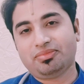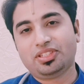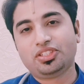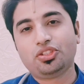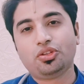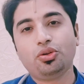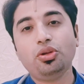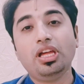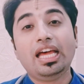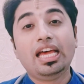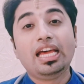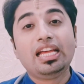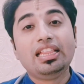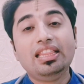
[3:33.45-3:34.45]
So,
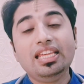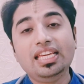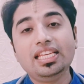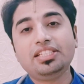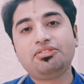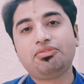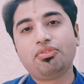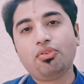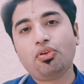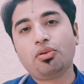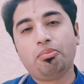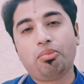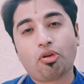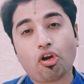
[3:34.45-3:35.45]
these four
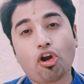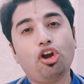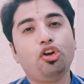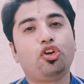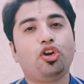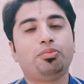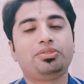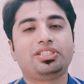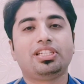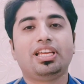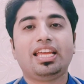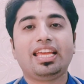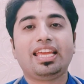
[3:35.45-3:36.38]
broad groups